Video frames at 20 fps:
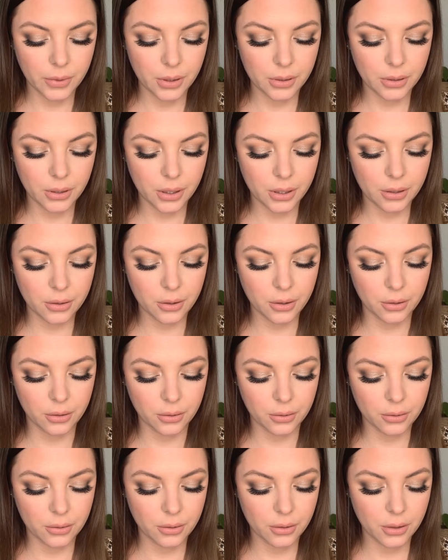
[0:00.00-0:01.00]
I don't know,
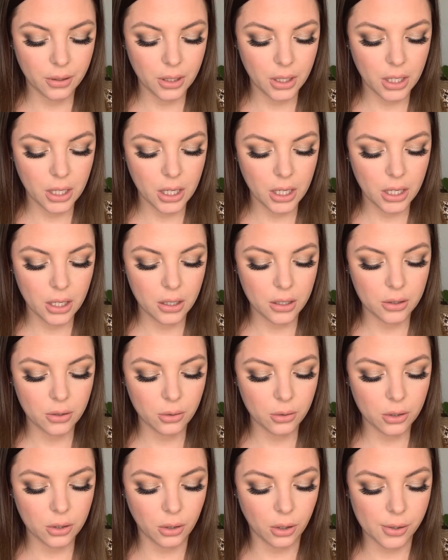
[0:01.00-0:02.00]
not
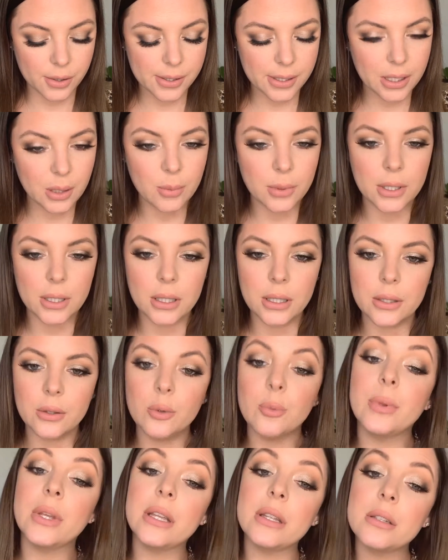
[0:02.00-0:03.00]
glossy, but a little
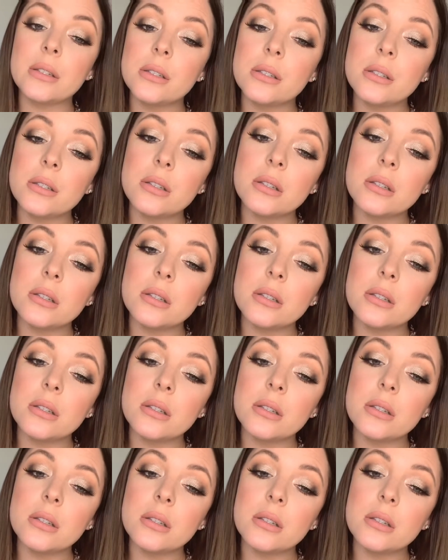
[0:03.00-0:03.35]
bit